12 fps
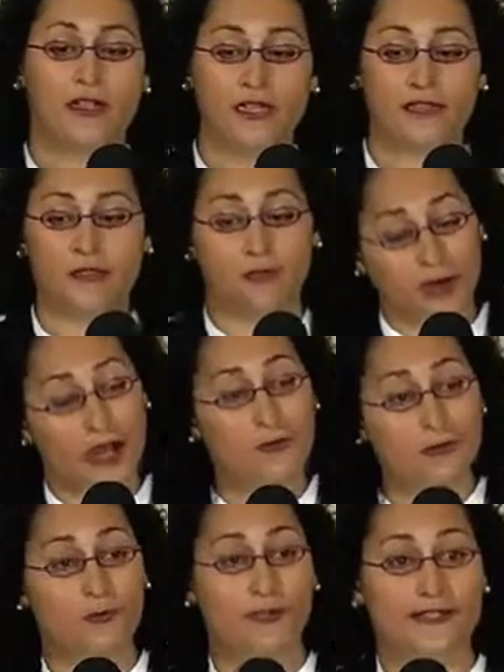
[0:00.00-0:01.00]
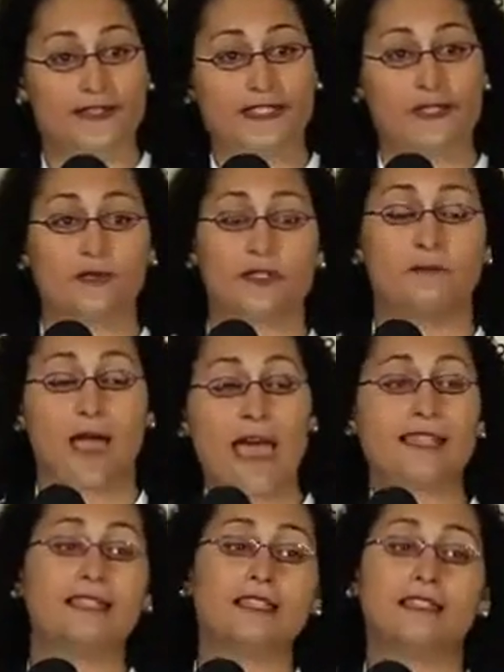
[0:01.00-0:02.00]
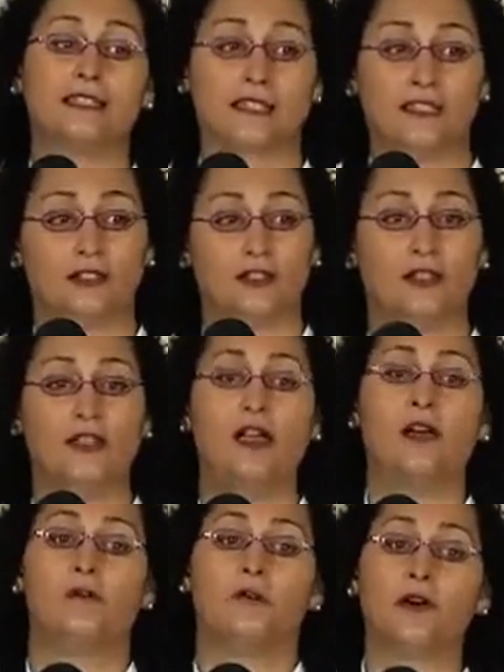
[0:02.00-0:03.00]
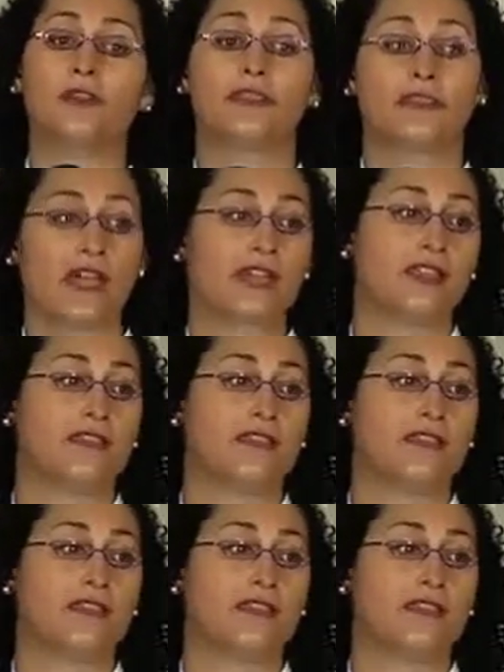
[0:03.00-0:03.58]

And the problem was it was patently illegal, both then